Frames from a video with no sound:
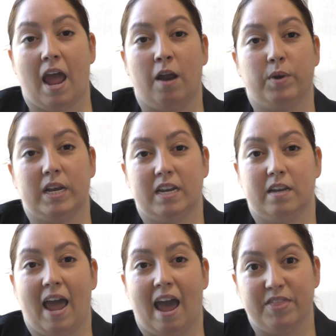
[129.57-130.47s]
And we need
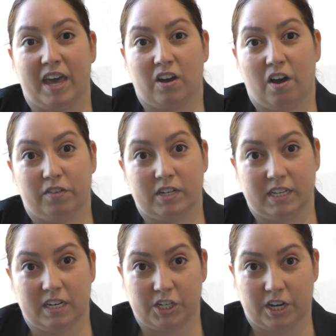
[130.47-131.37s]
to have that
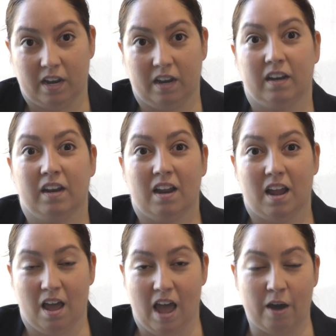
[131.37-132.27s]
conversation
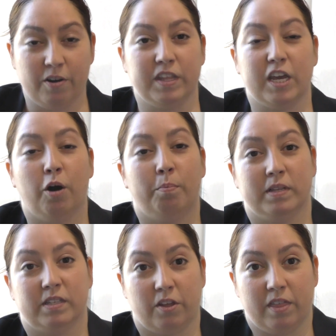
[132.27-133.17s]
out in the
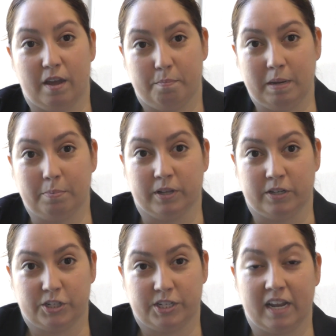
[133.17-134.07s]
open so that people
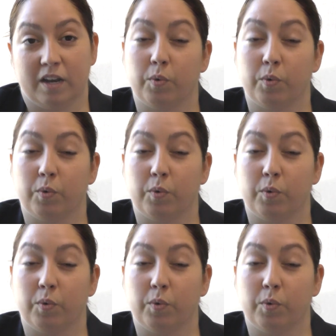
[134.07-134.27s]
understand.